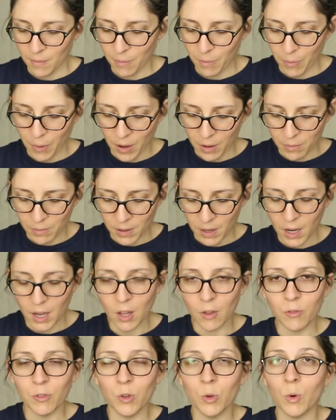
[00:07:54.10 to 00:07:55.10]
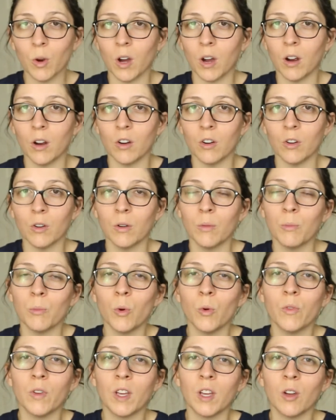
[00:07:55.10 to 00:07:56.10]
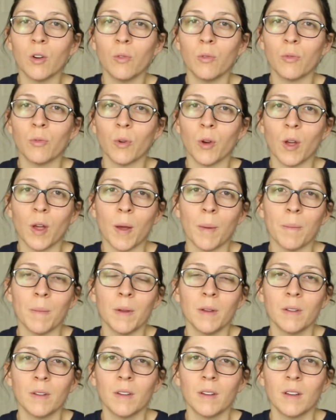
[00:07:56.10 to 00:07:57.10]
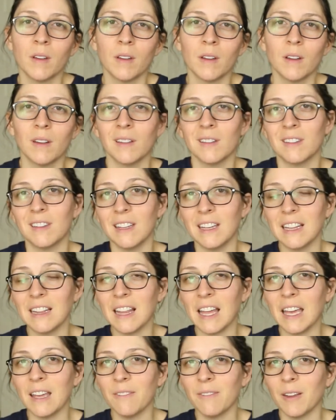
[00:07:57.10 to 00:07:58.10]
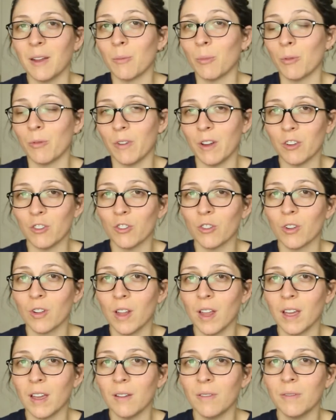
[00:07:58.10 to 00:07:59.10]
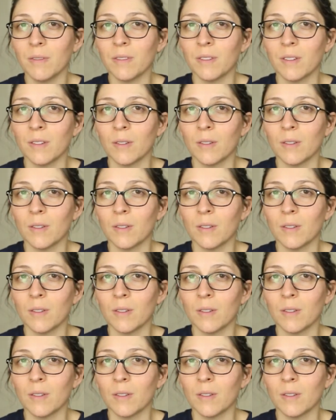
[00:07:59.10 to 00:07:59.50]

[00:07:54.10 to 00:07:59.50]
But if you are moving from city life and professional life